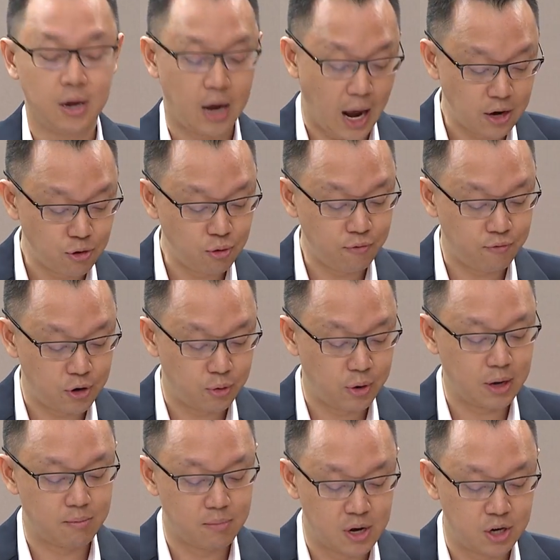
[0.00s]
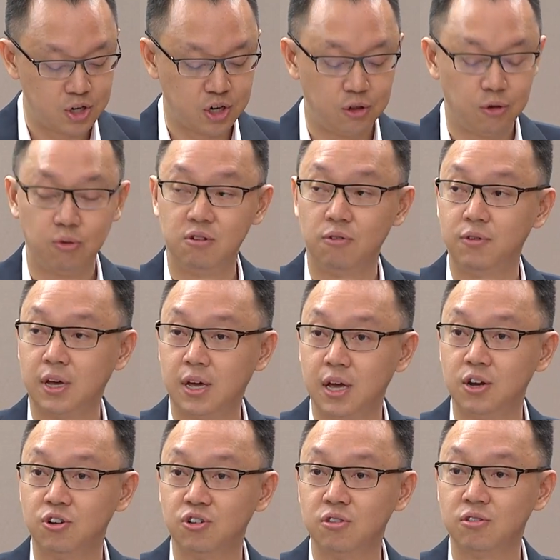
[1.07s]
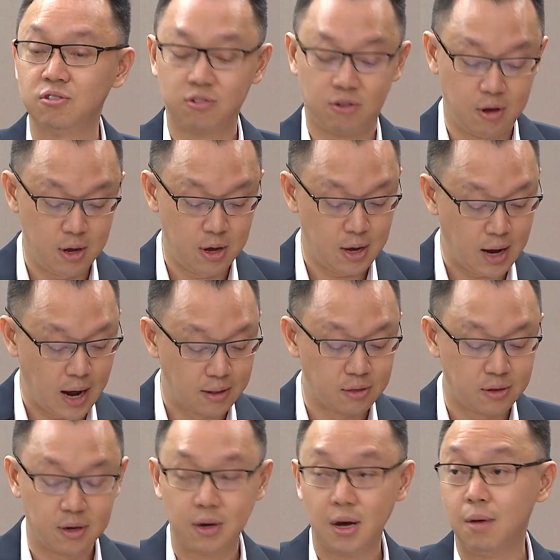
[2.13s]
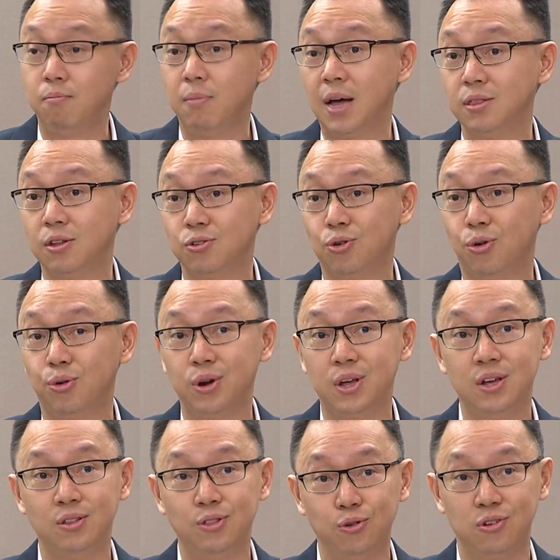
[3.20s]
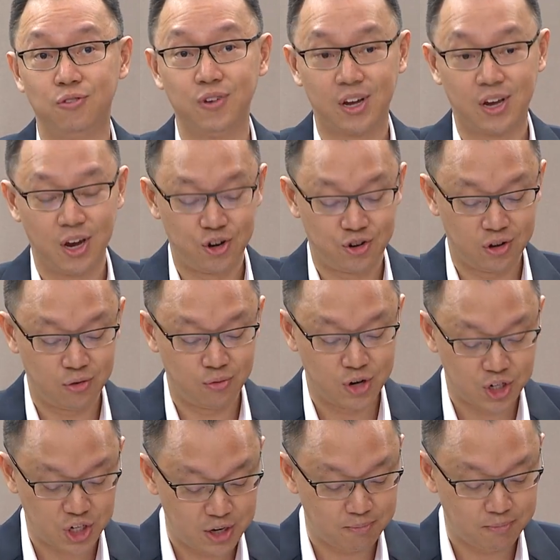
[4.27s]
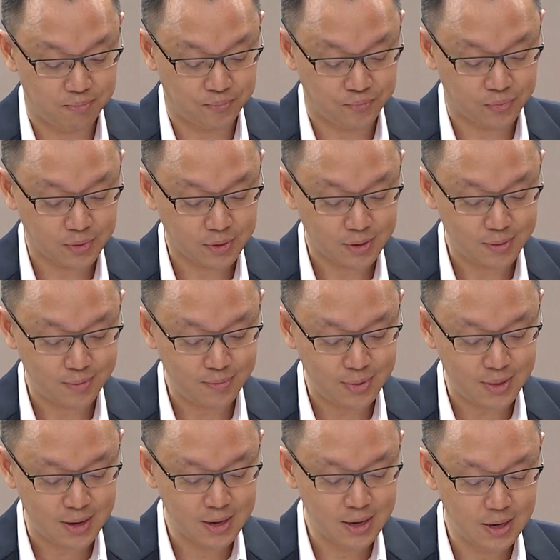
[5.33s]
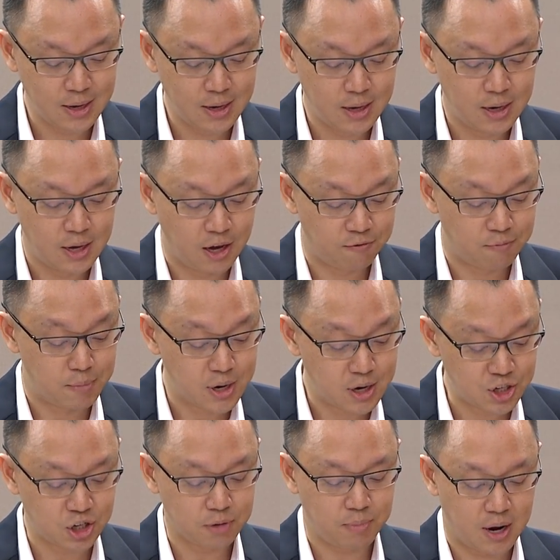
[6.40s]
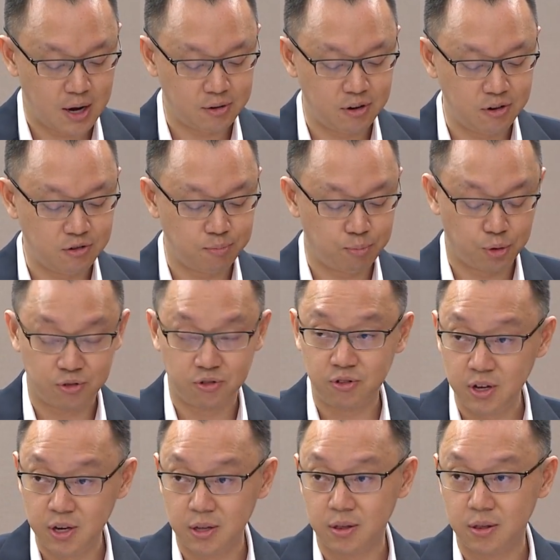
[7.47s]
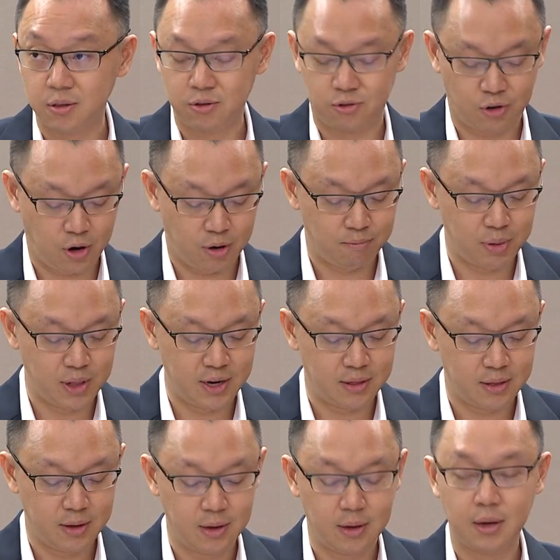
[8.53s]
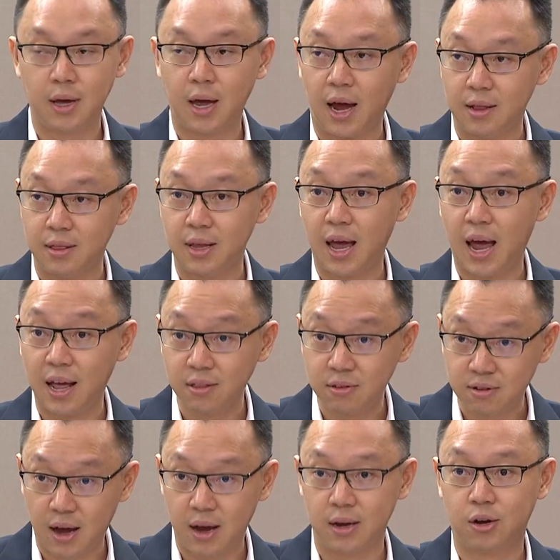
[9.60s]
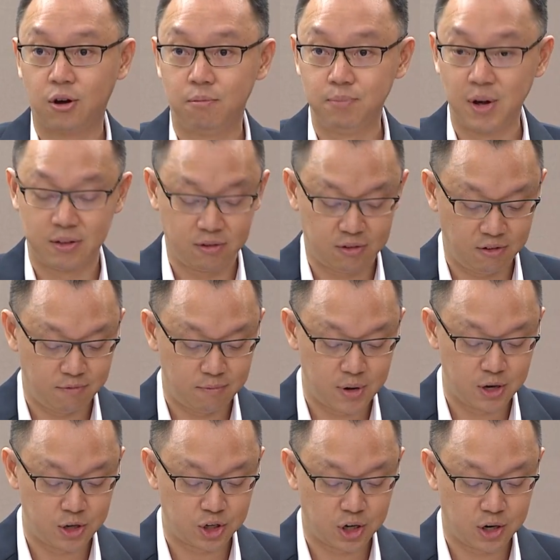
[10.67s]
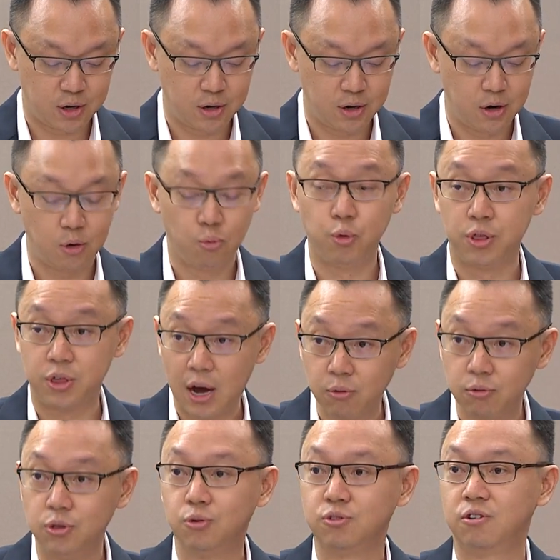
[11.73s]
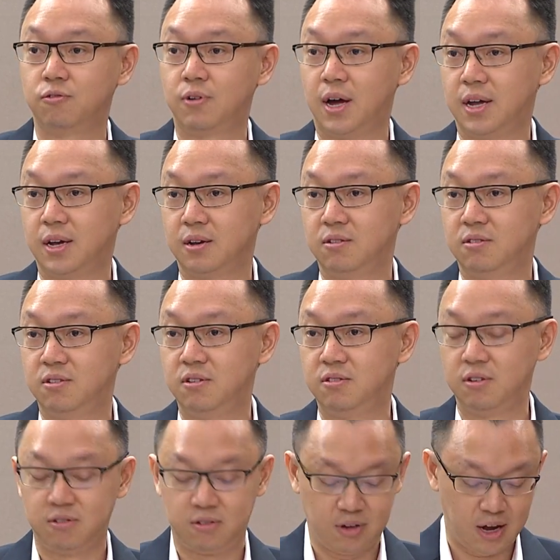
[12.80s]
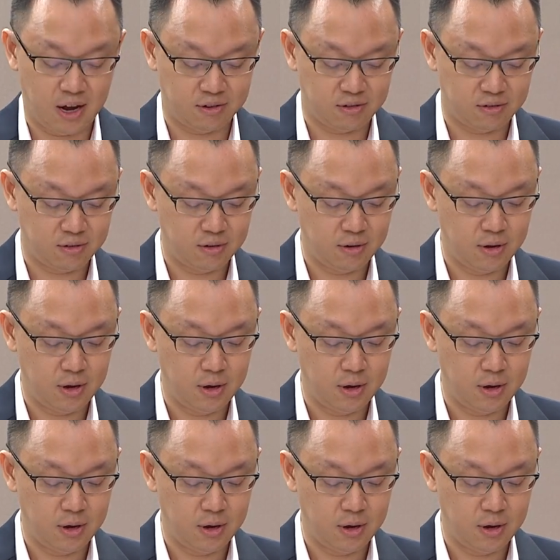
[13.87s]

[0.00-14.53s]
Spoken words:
and reviewing merger notifications under a mandatory notification regime. If merger parties proceed to complete an anti-competitive merger without notifying CCCS,